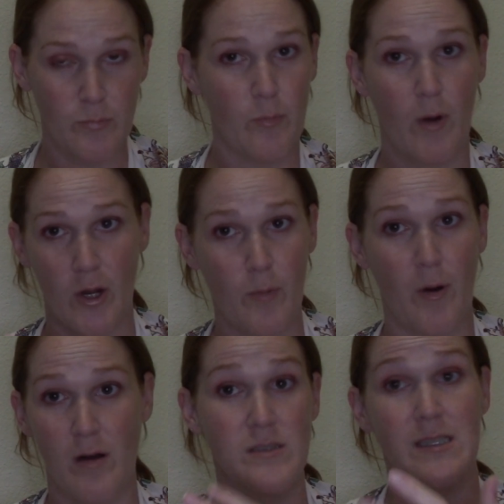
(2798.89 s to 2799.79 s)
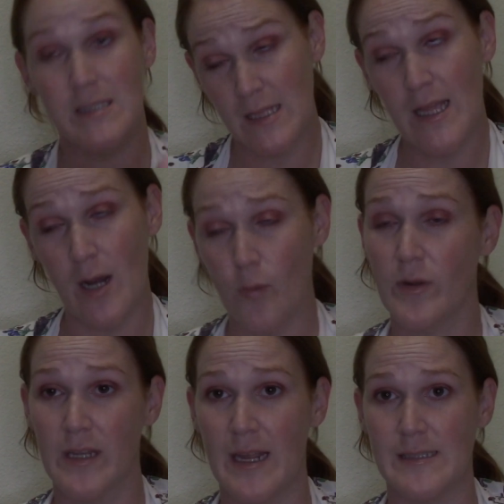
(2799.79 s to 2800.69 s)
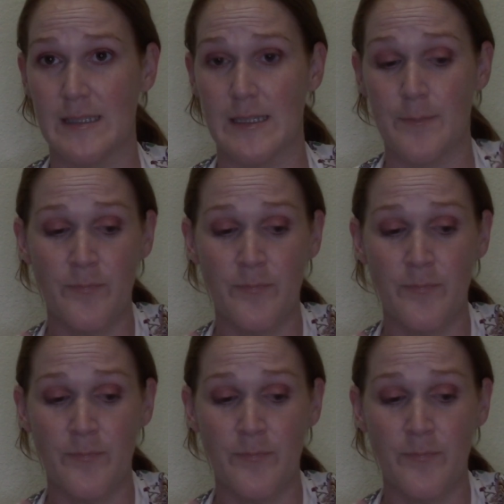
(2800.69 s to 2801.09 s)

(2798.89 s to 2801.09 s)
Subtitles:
mark your progress, it's laid out really nicely.